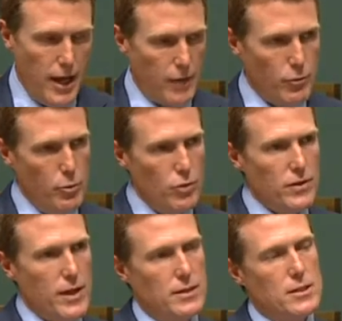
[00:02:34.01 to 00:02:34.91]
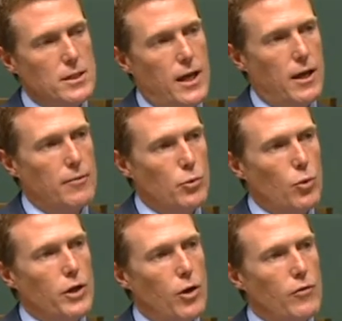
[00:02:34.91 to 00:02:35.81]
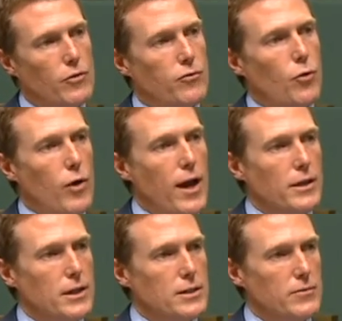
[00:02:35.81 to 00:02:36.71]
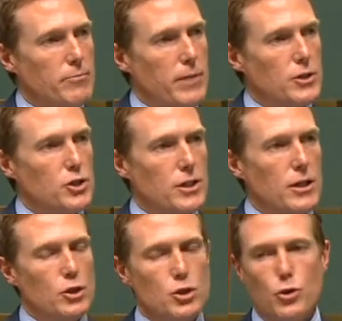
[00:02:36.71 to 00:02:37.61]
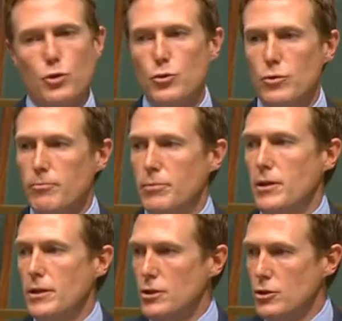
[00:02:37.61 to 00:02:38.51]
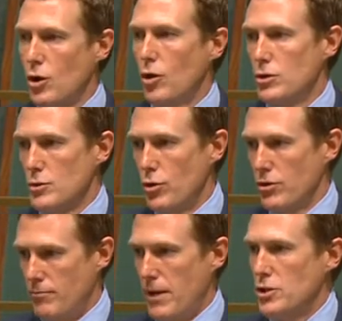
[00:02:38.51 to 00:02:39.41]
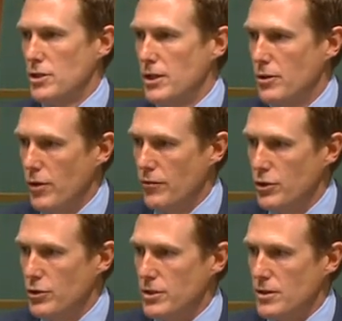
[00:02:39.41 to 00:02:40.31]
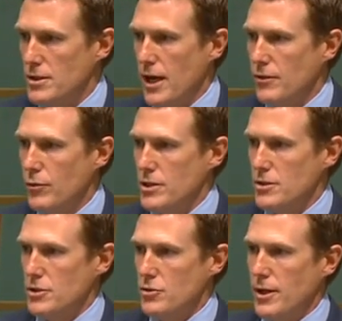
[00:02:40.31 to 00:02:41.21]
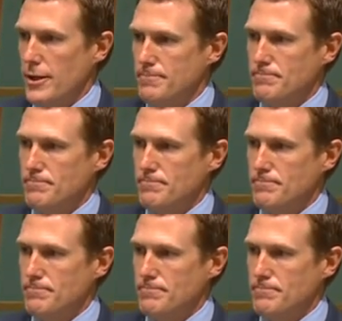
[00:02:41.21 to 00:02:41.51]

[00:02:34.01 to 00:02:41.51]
And removing that discount brought in over the four out years of the budget $2 billion worth of much needed revenue to the state of Western Australia.